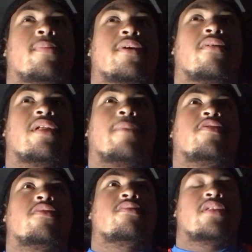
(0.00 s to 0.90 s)
would have been going
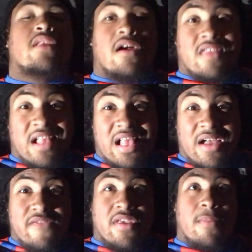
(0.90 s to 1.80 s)
absolutely nuts. I
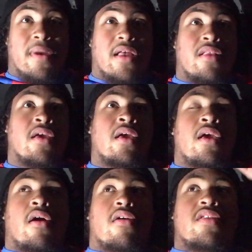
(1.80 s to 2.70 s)
loved it, man.
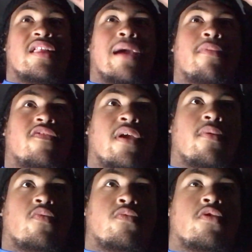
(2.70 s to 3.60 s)
Honestly, the atmosphere
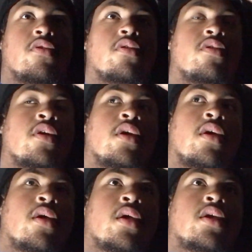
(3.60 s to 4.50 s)
was good.
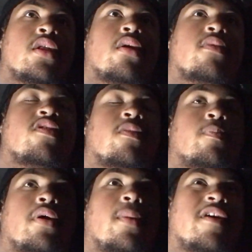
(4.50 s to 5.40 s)
You know, it was
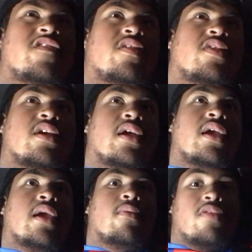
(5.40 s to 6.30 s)
superb, I should say.
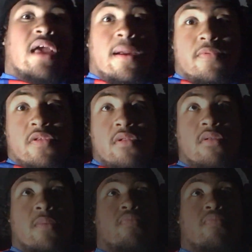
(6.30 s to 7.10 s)
It was absolutely